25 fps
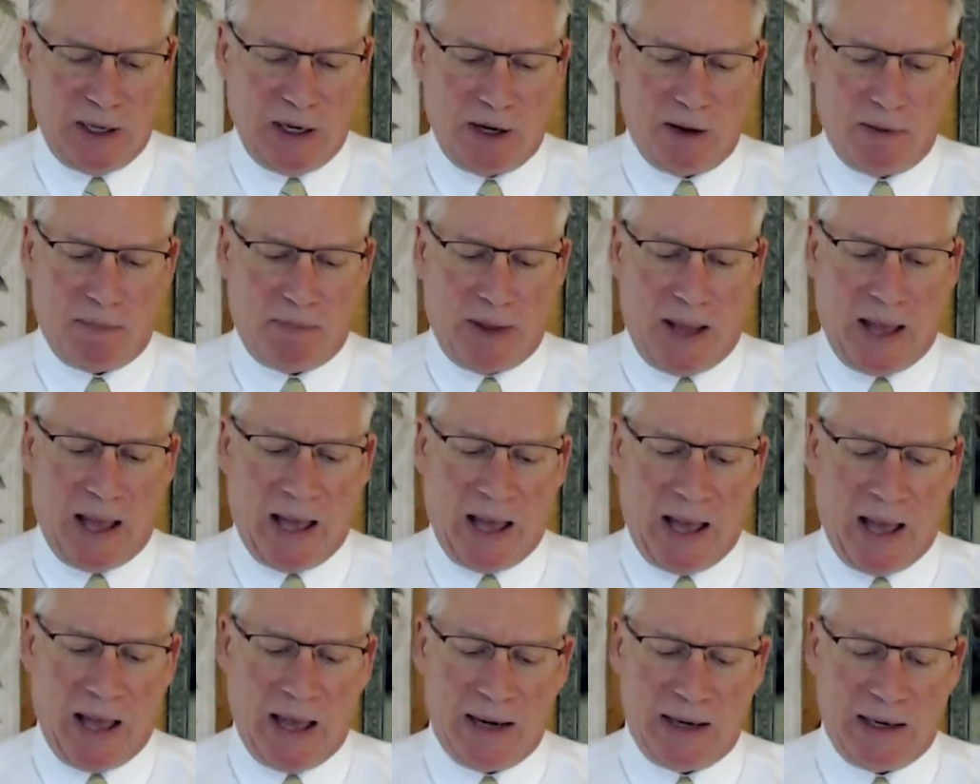
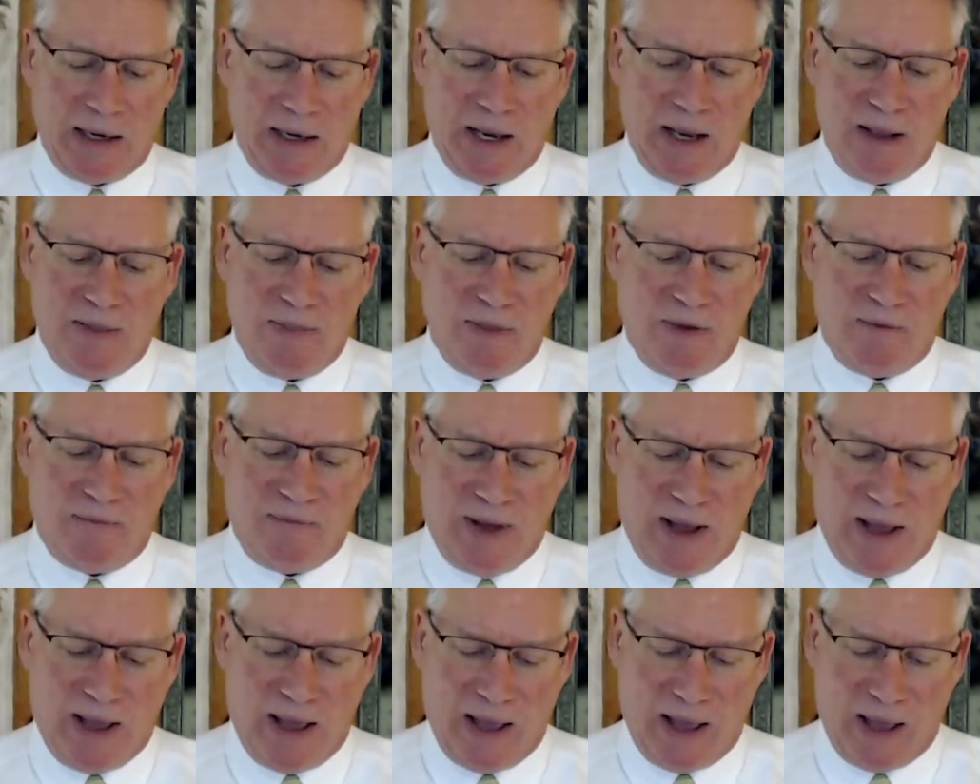abide in the
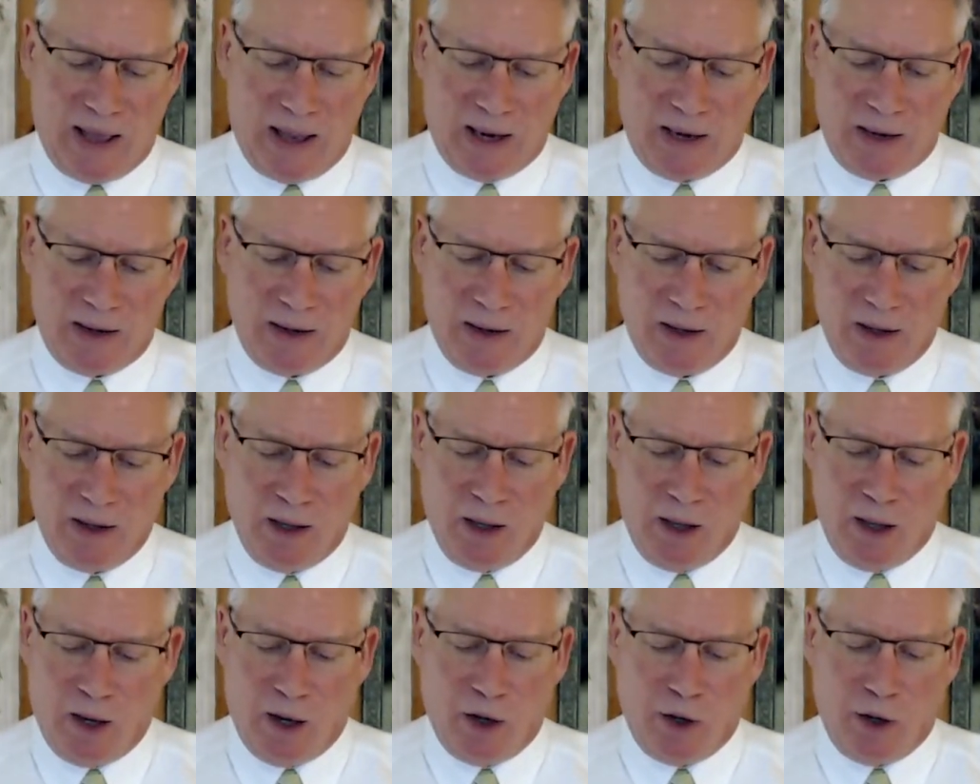vine,
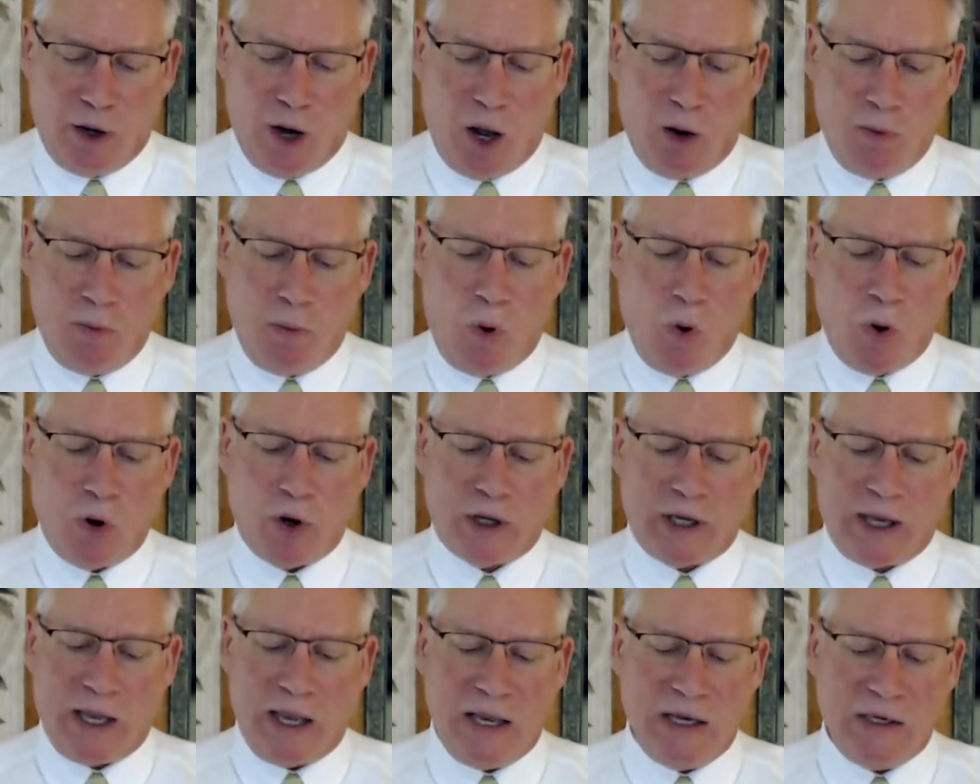no more
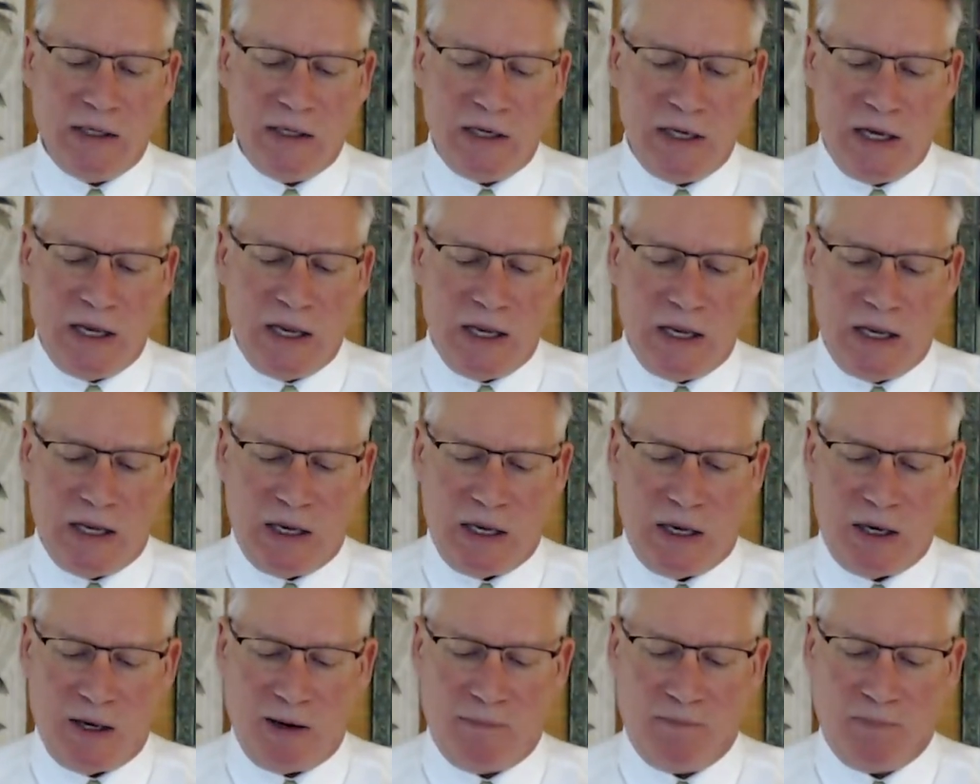can
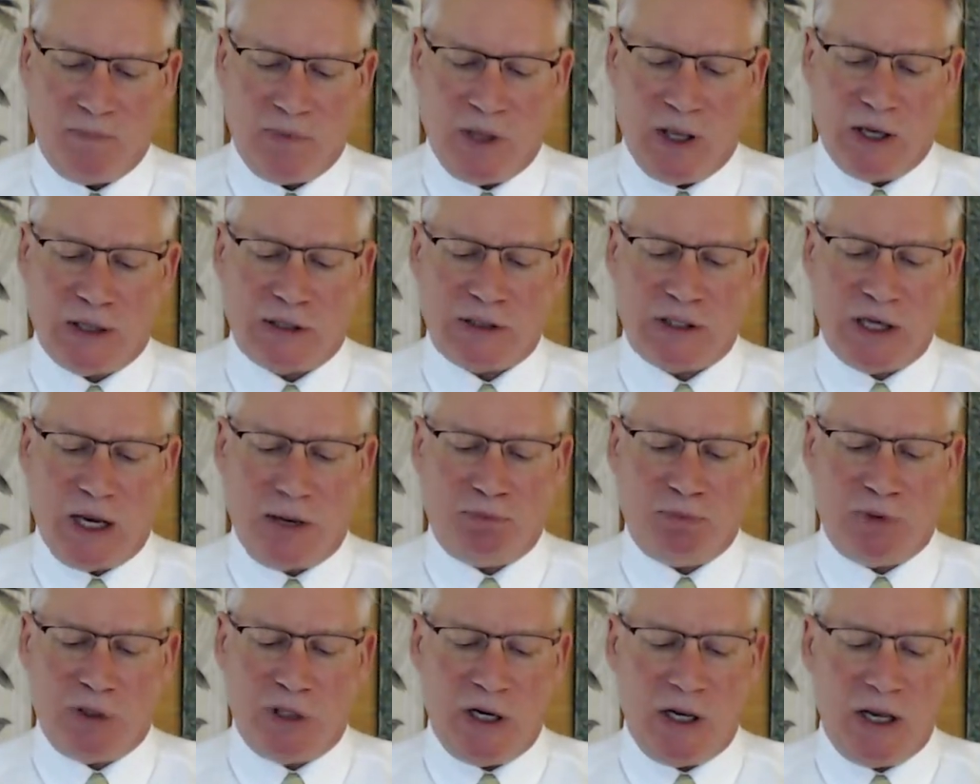ye,
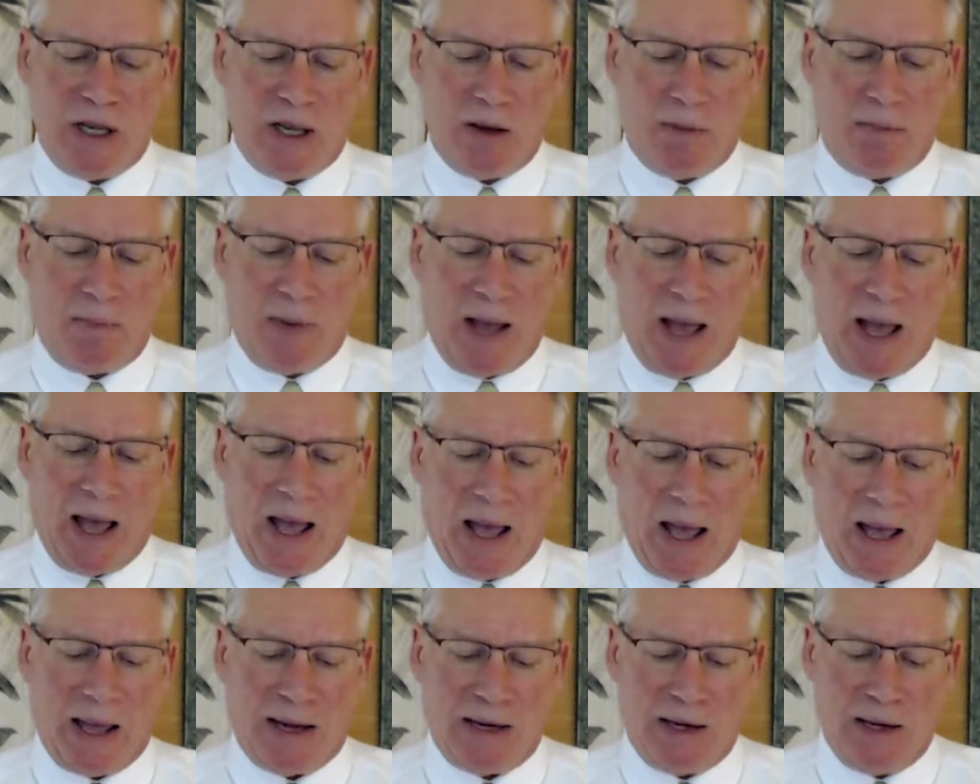except ye
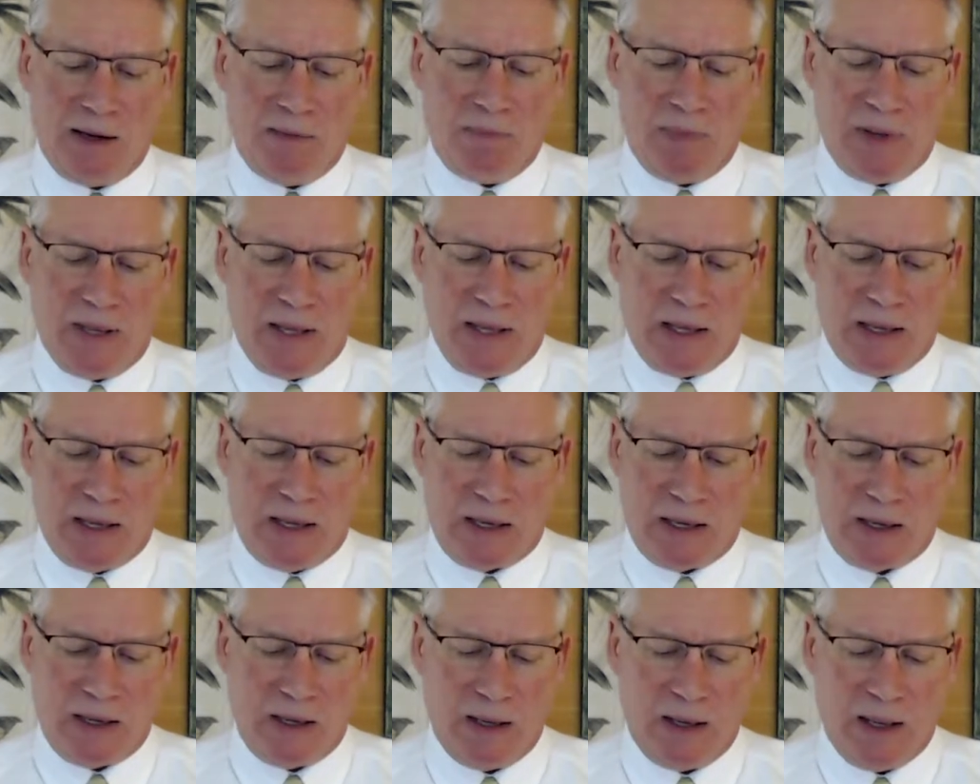abide in
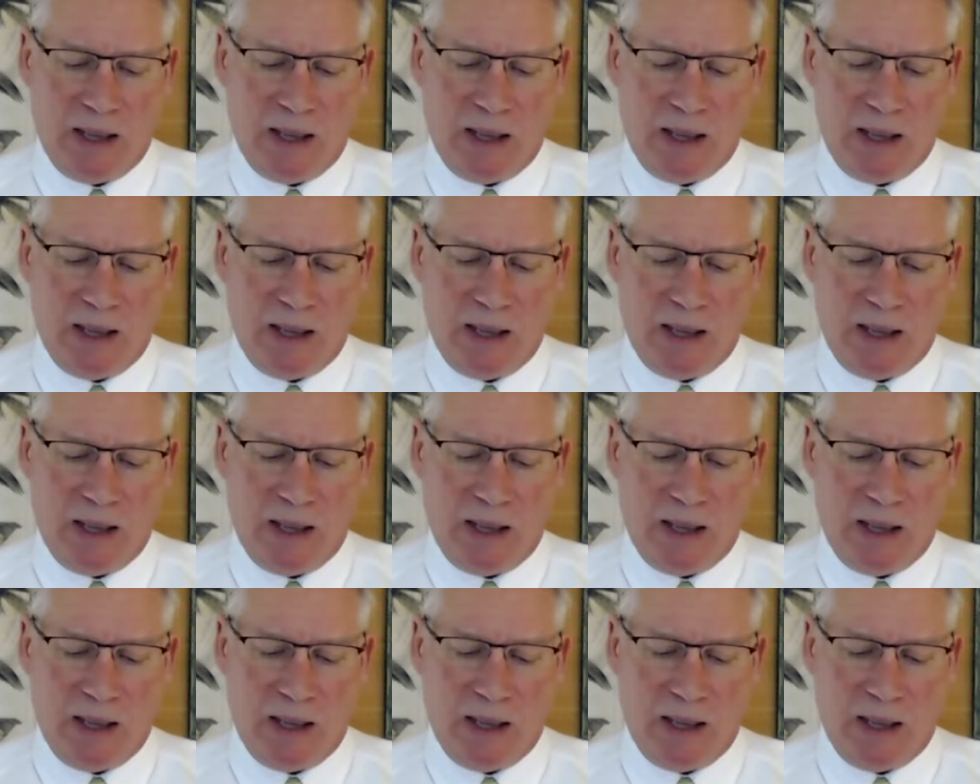me.